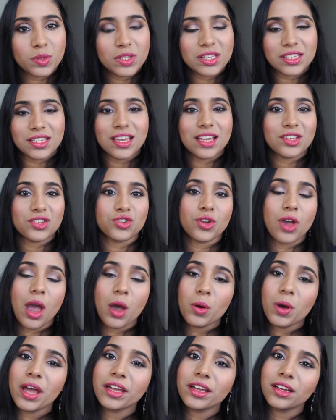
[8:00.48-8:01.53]
will see as to
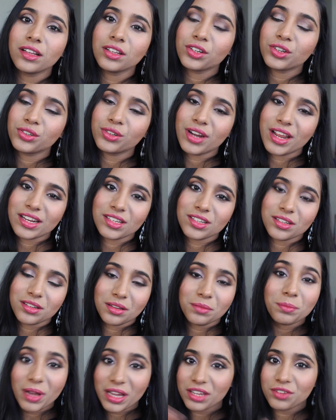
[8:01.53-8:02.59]
how I color correct
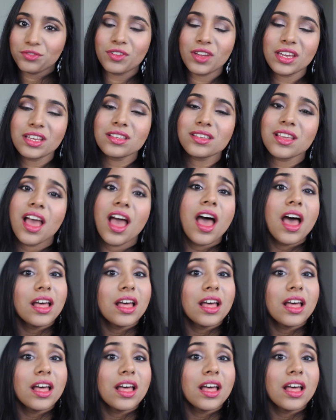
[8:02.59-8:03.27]
my face.